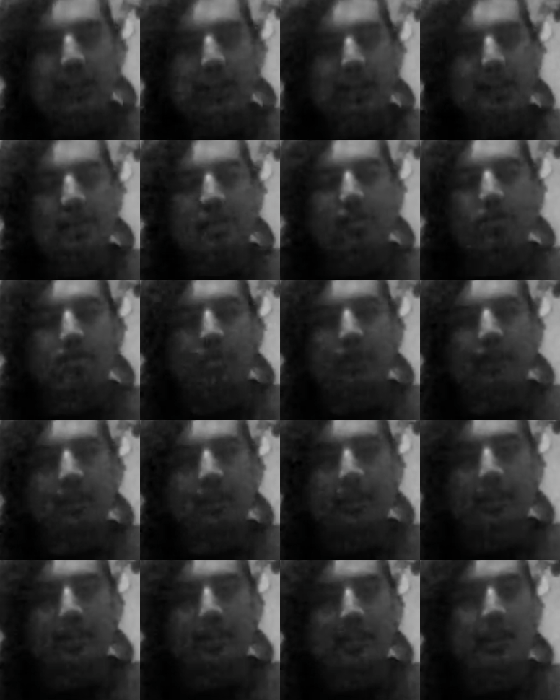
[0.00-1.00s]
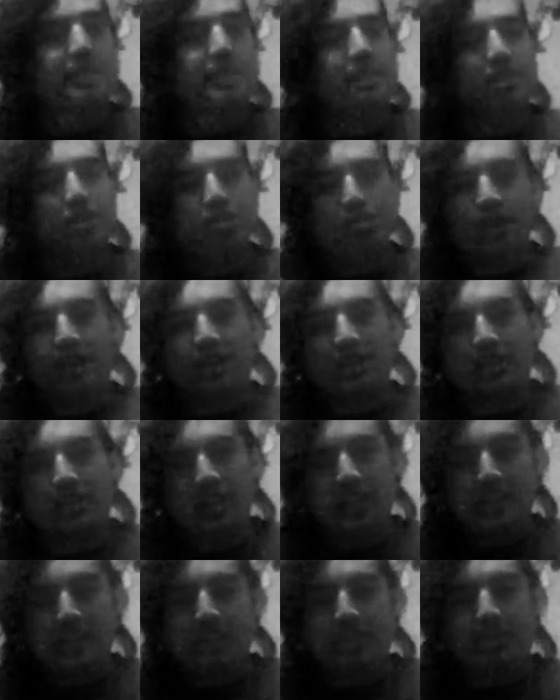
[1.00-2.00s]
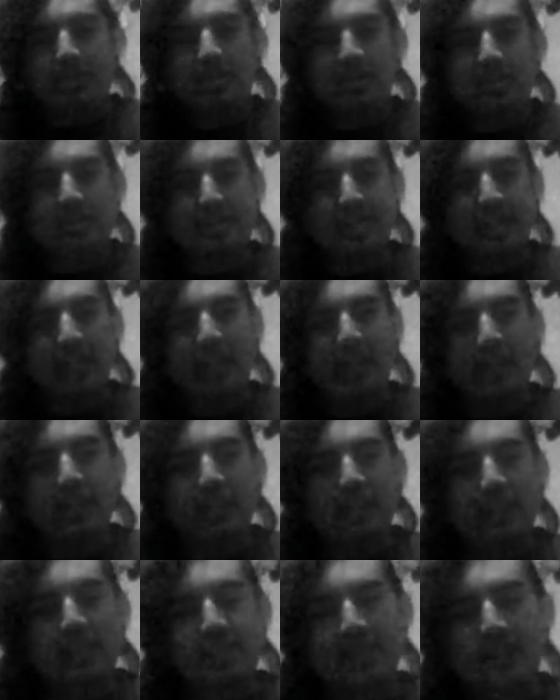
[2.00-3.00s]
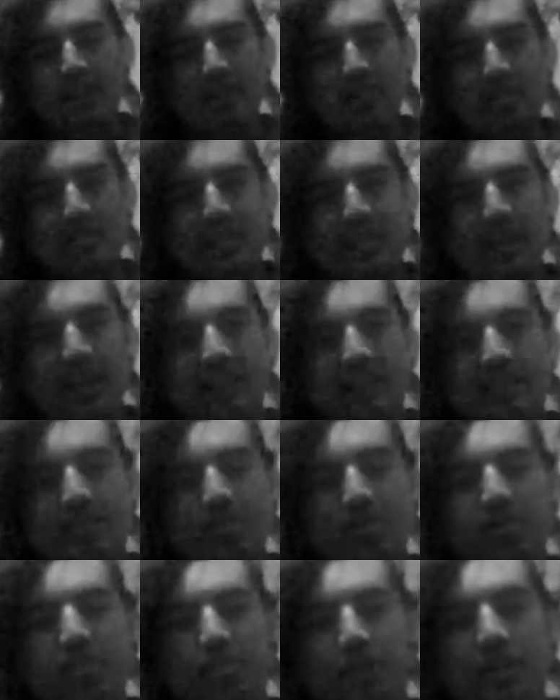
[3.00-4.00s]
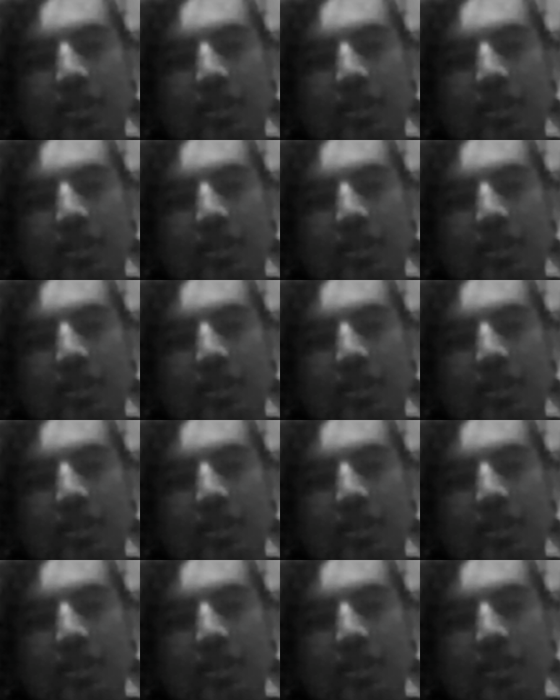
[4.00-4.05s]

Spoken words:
he's the director, I guess you could say, he tells the guy that's doing the